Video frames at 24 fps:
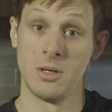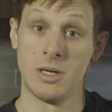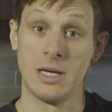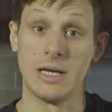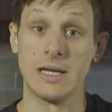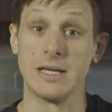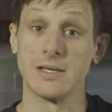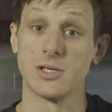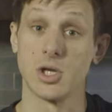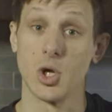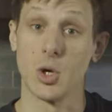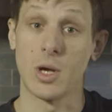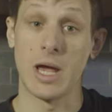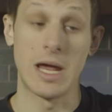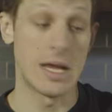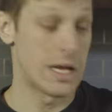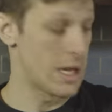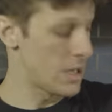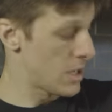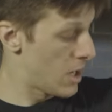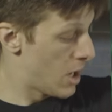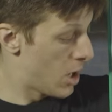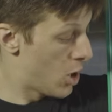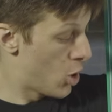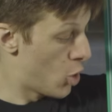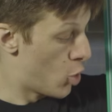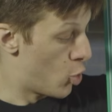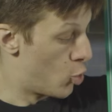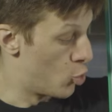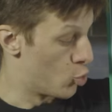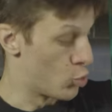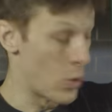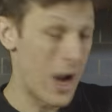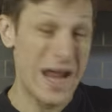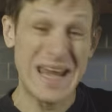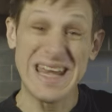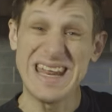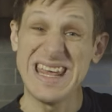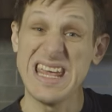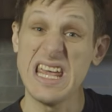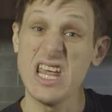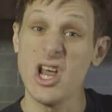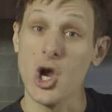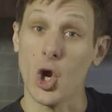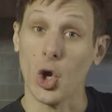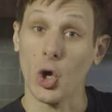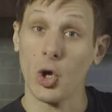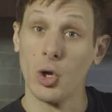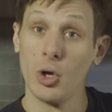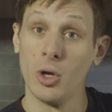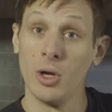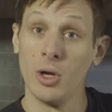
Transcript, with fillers: It is located right here,